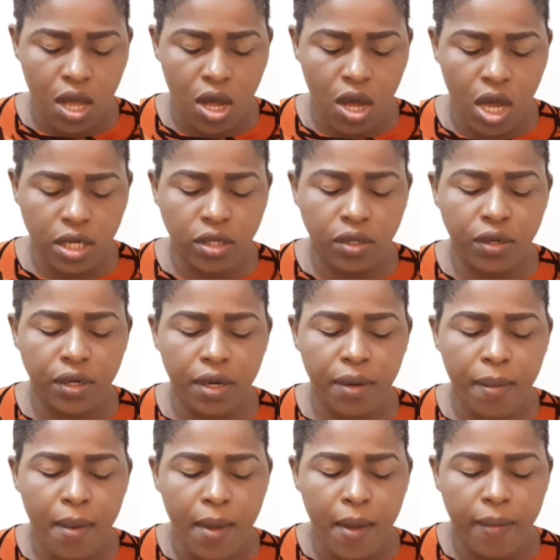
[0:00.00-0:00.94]

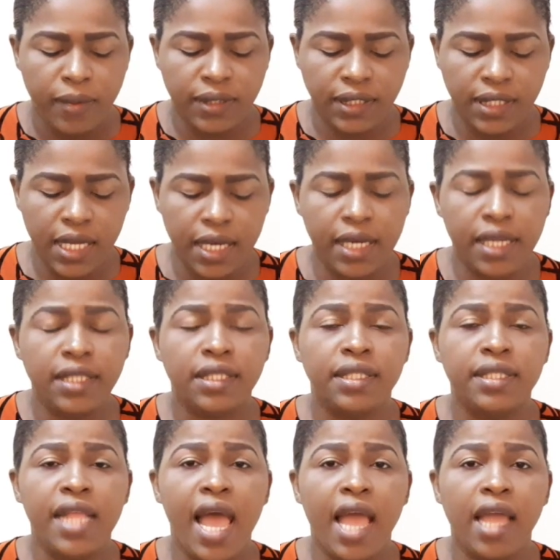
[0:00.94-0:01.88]
a sickness
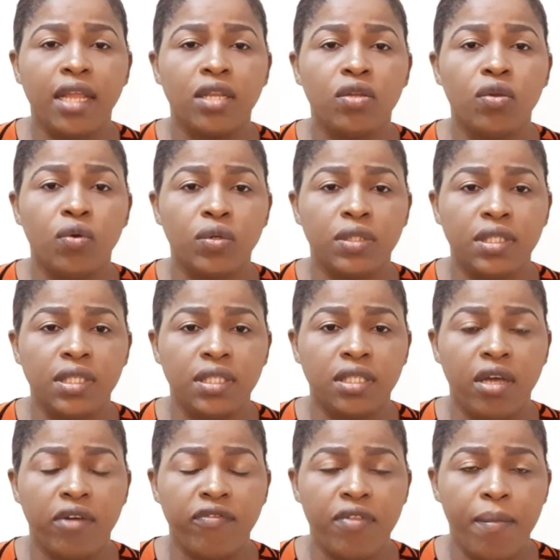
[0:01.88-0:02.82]
diagnosis
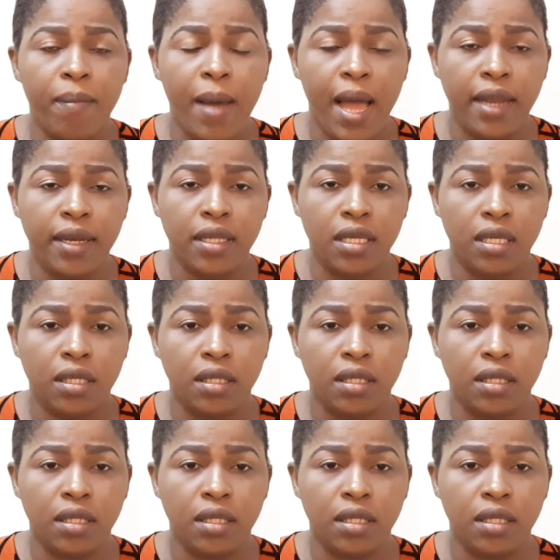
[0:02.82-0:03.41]
of the body,